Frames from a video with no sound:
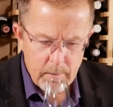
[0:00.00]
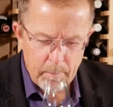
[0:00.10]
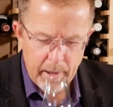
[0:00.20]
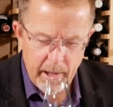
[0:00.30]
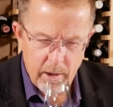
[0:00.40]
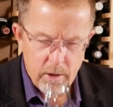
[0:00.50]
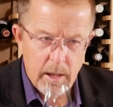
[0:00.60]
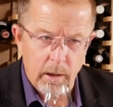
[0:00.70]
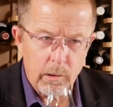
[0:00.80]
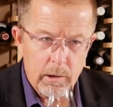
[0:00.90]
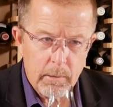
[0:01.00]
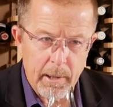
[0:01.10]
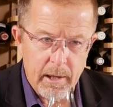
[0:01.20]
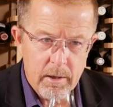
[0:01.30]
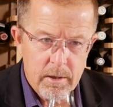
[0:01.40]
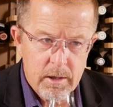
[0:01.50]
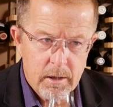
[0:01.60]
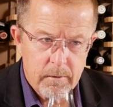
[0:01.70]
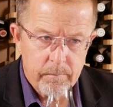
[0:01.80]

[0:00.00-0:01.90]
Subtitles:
some pears, like cooked pears,